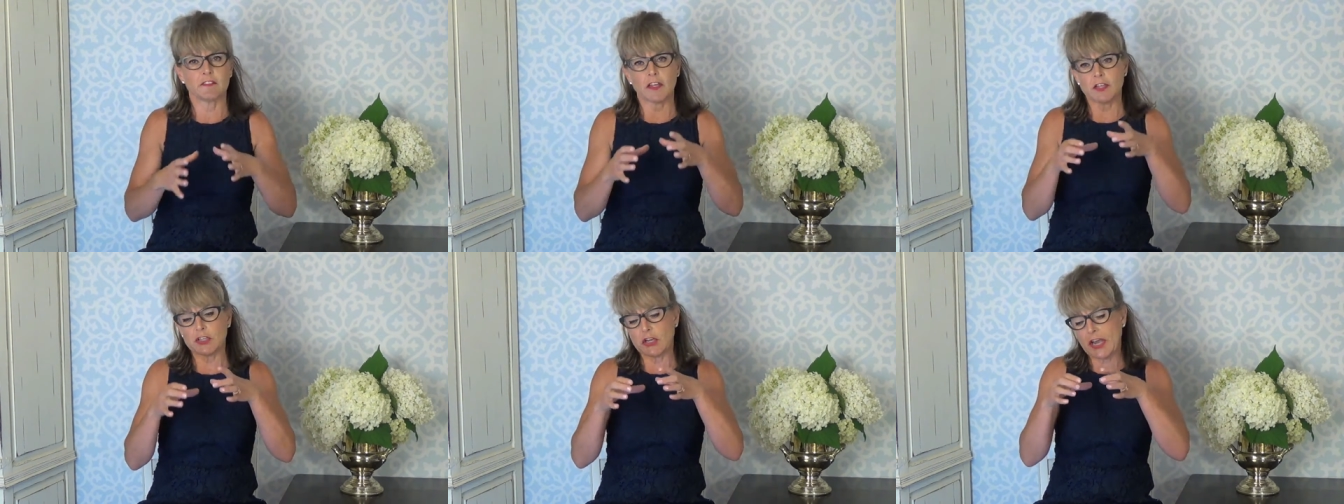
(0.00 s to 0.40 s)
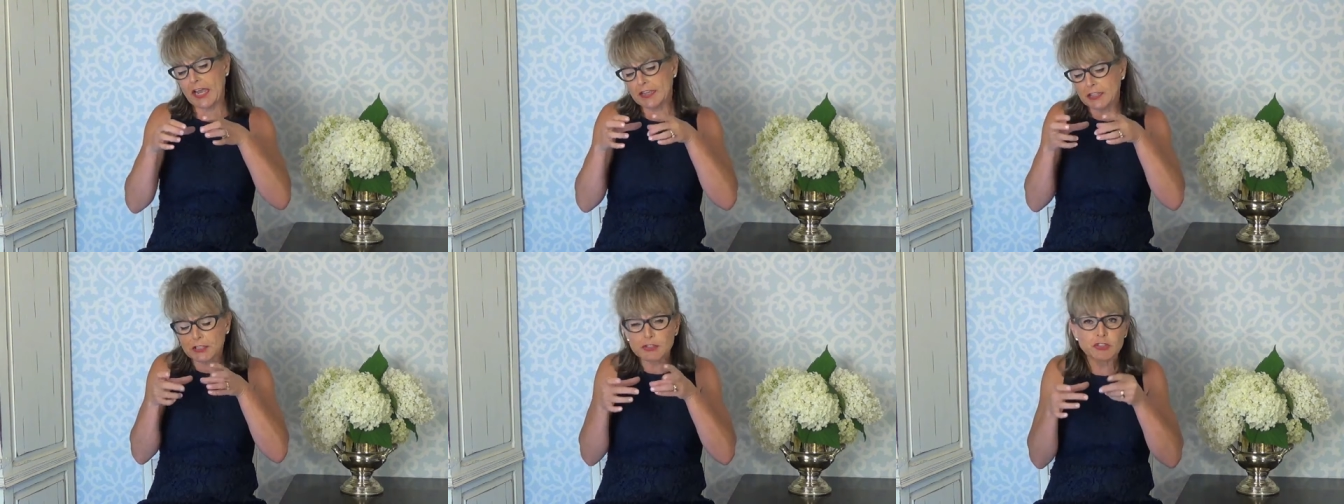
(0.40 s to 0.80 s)
and then you
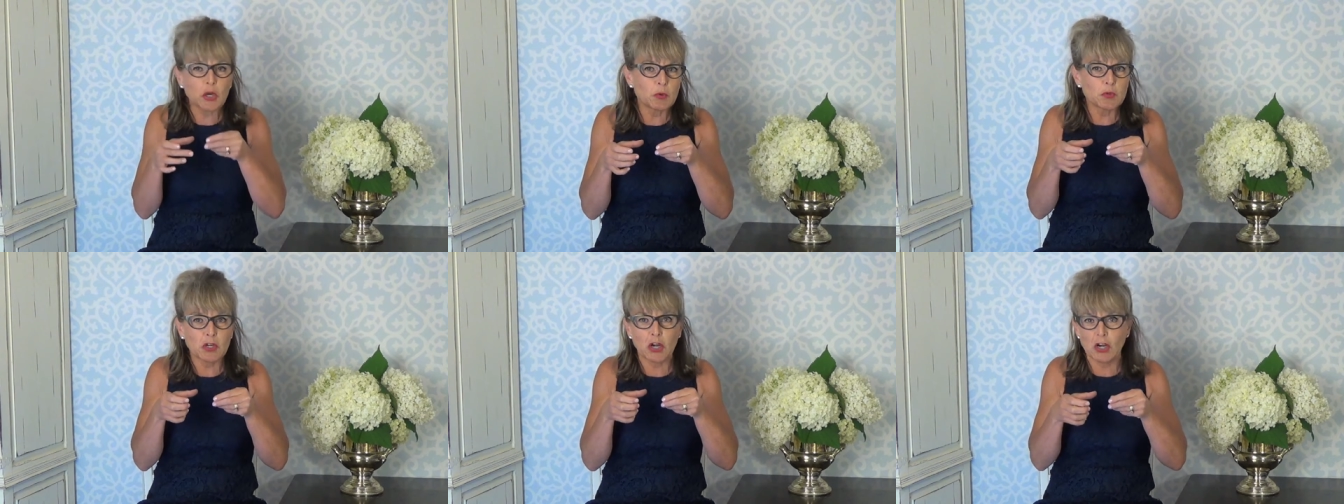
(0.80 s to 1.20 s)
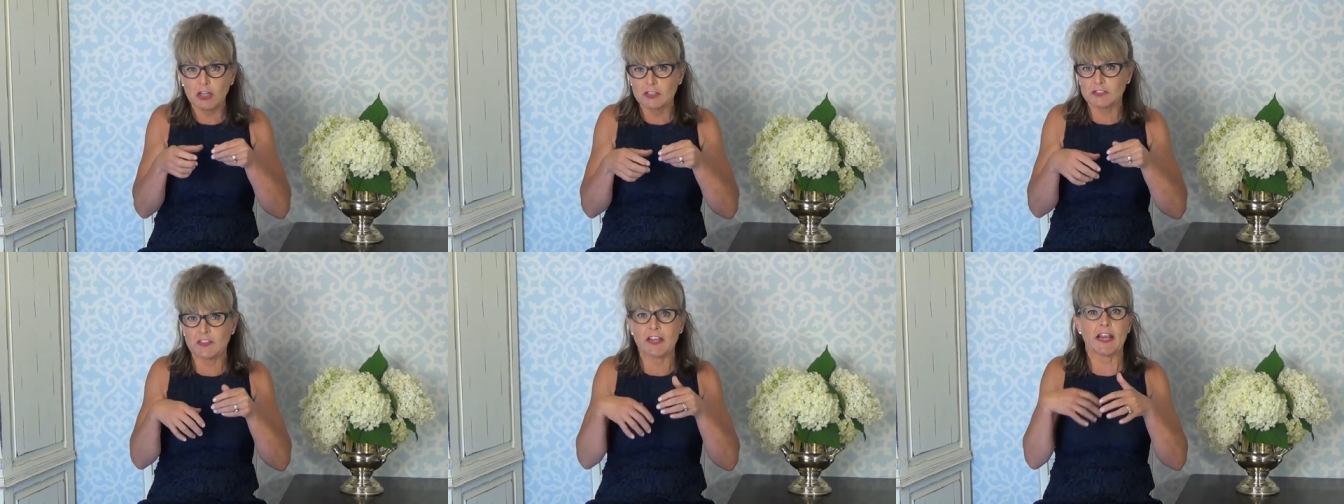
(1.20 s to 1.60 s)
had little note
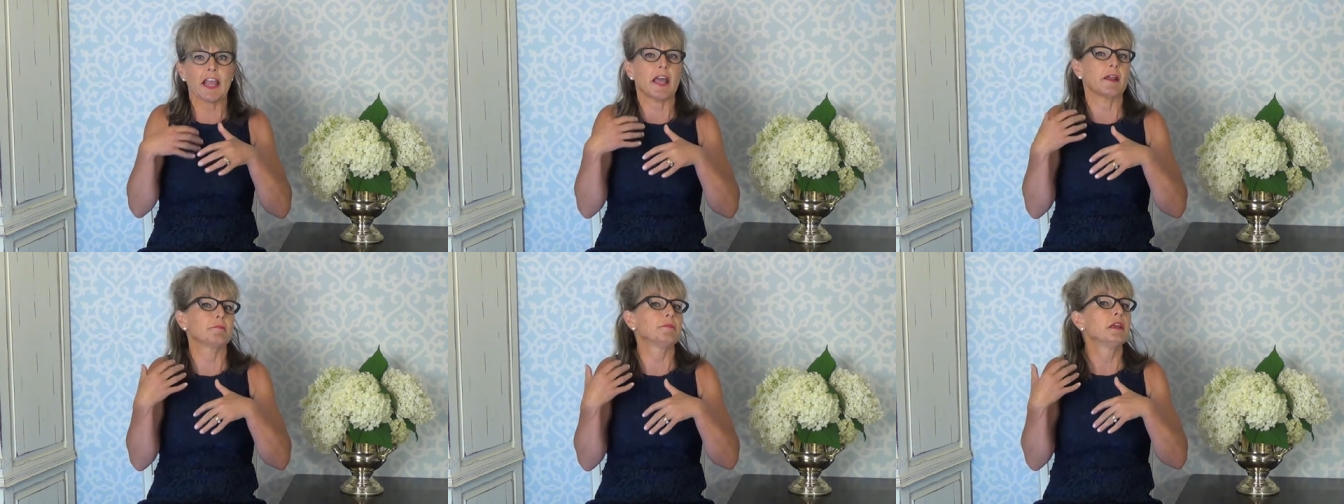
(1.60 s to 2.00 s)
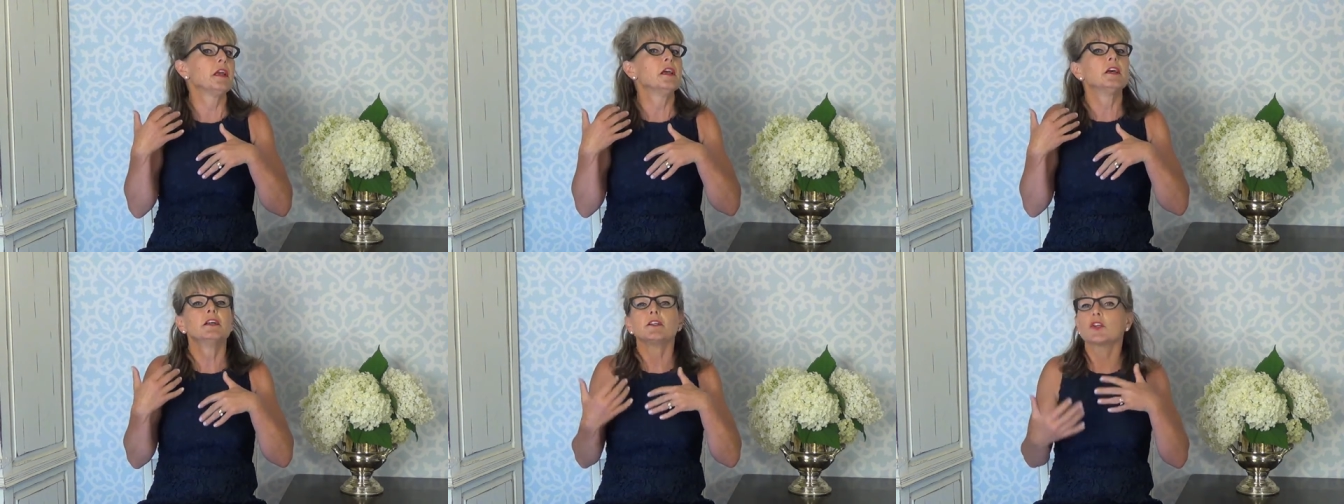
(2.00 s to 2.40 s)
cards that had
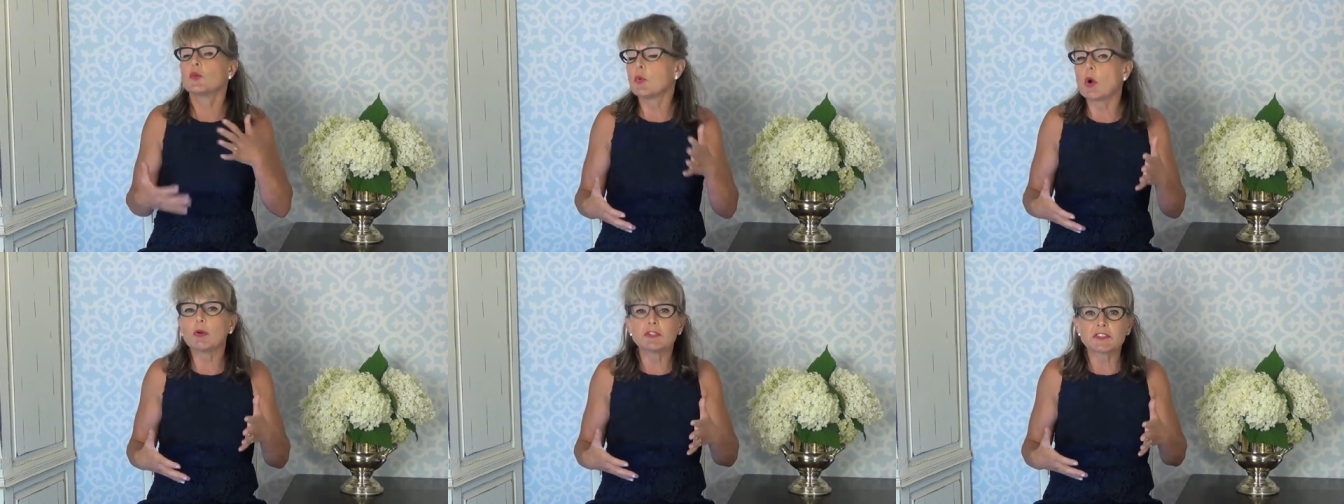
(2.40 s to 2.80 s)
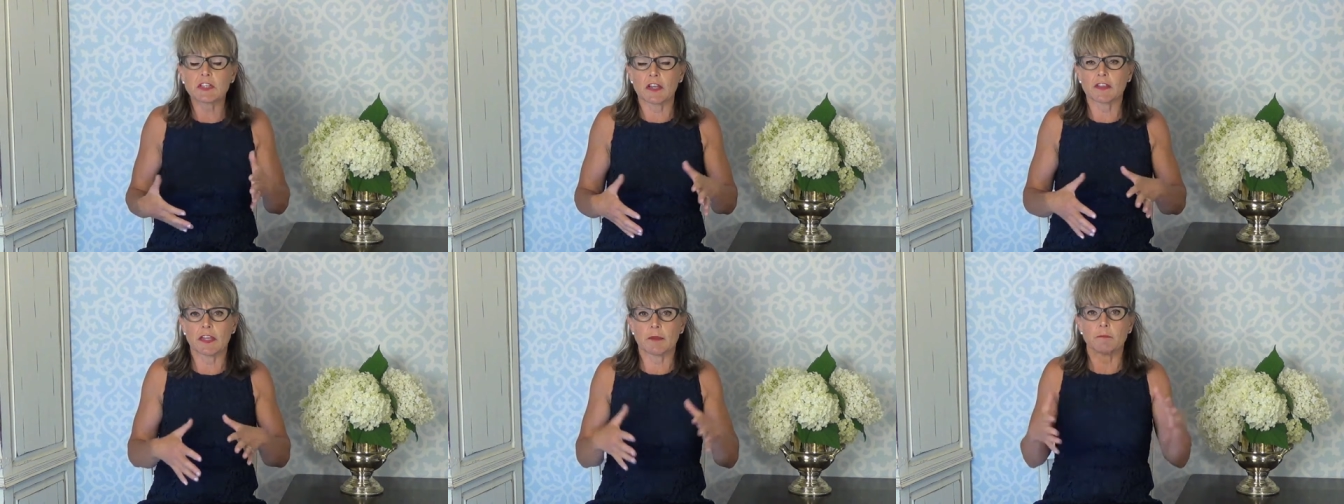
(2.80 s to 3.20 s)

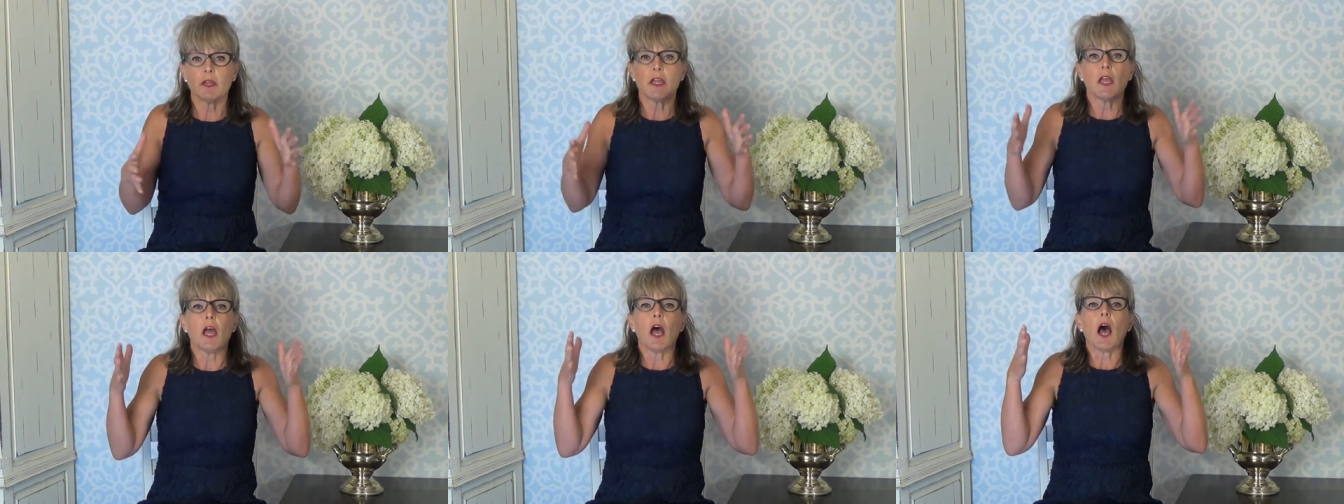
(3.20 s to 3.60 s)
quotes on them.